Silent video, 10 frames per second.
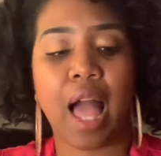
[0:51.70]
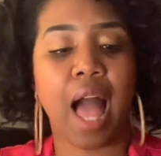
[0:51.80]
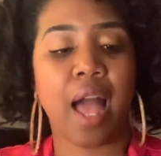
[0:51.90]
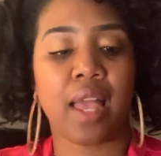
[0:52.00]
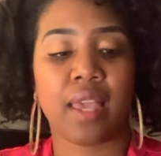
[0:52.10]

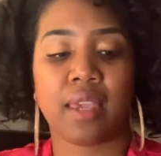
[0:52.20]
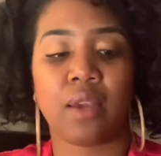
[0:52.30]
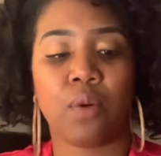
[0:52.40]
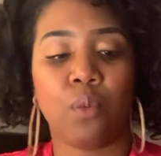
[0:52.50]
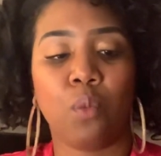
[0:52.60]
I
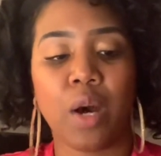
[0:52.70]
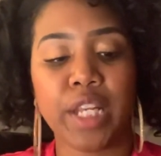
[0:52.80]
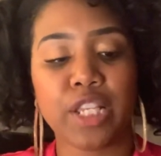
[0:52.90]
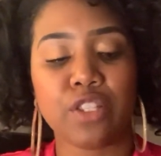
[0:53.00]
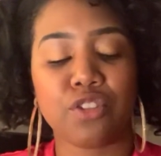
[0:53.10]

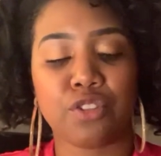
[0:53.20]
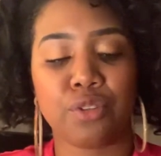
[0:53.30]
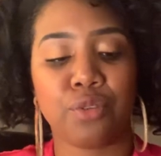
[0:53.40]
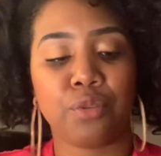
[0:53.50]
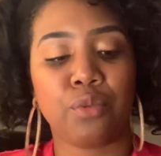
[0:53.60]
wanted
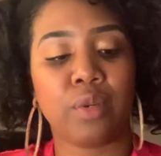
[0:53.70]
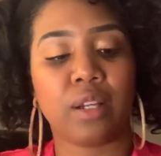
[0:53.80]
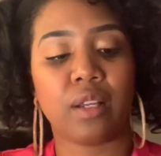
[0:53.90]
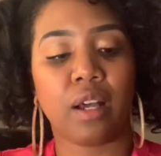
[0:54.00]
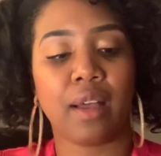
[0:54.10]
to
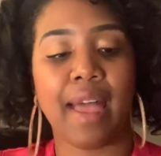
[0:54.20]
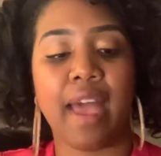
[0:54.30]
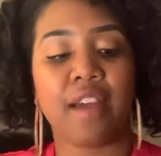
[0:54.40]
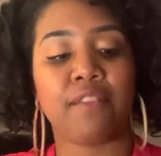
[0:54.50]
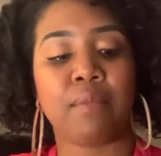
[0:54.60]

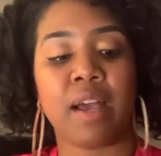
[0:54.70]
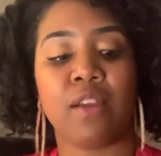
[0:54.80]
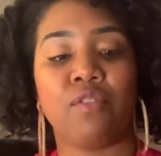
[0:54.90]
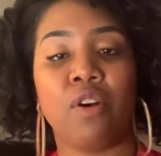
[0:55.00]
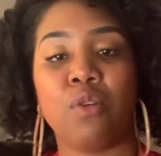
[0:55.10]
have my
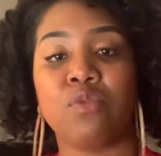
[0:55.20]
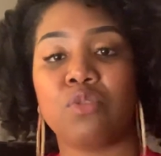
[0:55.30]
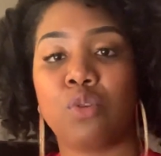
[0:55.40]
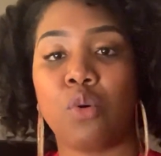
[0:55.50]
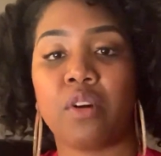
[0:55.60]
rose
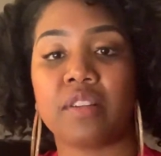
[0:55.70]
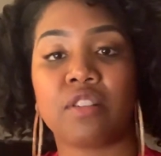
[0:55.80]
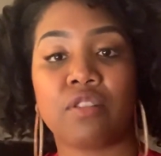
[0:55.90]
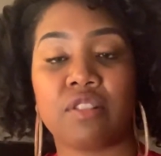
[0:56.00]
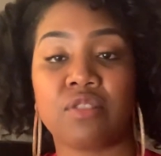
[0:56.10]
quartz
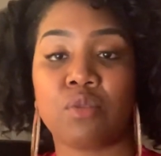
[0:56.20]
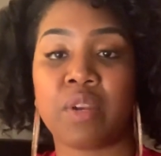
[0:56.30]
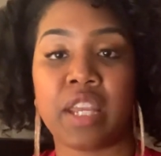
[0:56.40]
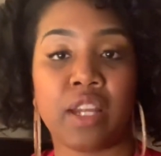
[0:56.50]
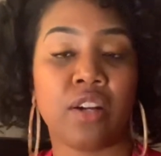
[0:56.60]
crystal
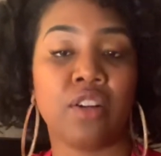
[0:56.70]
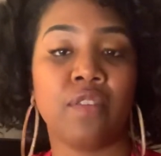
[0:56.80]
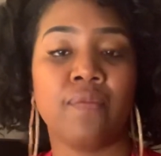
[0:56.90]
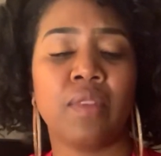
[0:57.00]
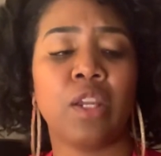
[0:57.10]
here,
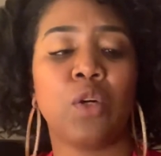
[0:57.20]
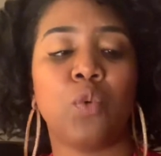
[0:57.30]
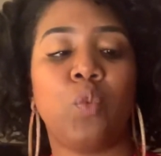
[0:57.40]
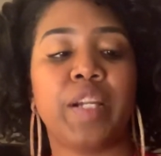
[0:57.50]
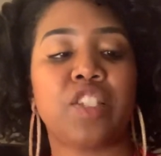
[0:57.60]

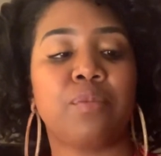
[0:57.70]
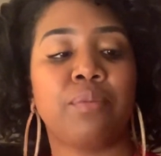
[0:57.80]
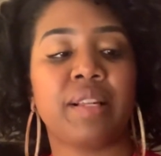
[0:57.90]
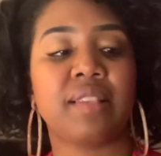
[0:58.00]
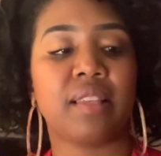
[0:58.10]
which
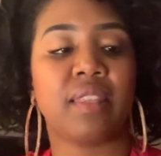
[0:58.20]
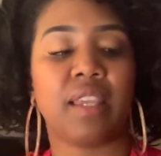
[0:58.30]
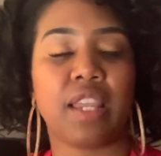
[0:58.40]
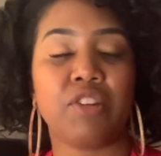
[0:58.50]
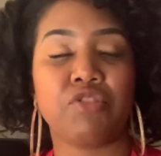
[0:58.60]
brings in
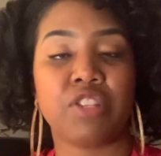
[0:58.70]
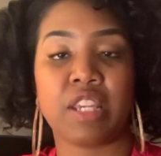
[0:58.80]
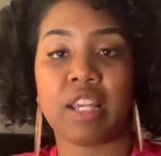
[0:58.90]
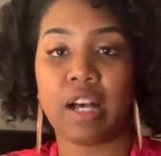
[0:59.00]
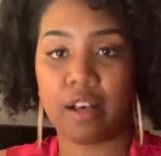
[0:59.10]
the
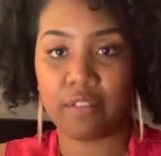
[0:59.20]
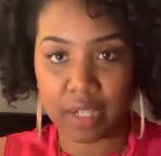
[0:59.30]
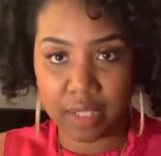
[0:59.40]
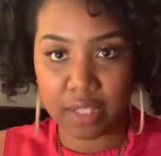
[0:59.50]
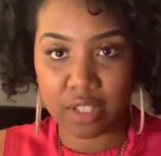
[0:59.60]
energy of
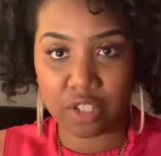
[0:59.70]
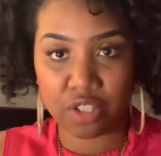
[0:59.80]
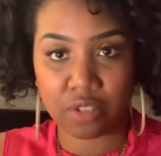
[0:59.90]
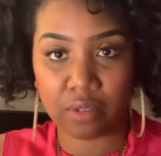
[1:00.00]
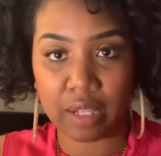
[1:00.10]

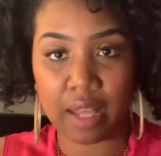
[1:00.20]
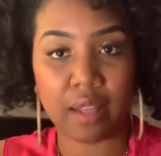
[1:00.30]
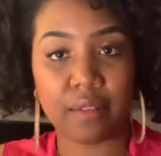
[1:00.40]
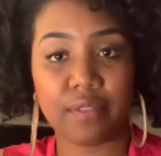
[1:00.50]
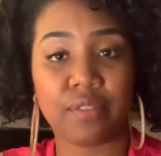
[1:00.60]
unconditional
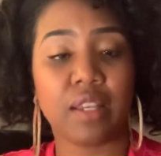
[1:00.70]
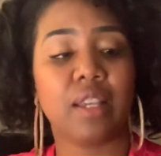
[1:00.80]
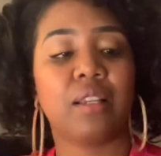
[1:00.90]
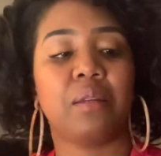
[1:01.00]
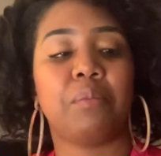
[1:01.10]
love,
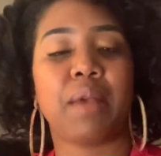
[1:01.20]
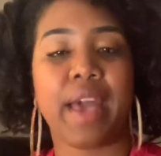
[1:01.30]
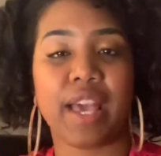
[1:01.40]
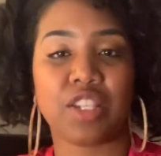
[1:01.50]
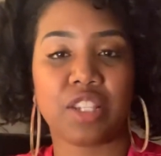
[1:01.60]

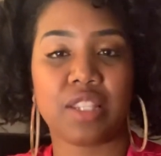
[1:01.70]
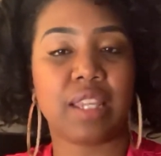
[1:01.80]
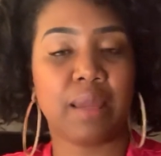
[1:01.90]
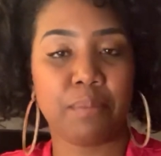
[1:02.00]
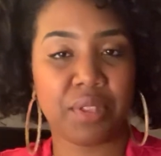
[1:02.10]
compassion,
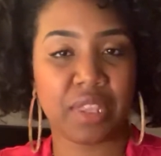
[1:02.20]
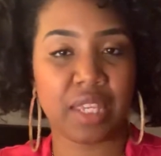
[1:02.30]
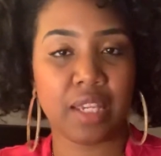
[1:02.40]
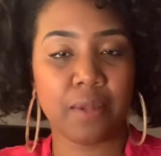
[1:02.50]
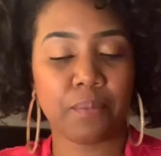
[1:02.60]
empathy.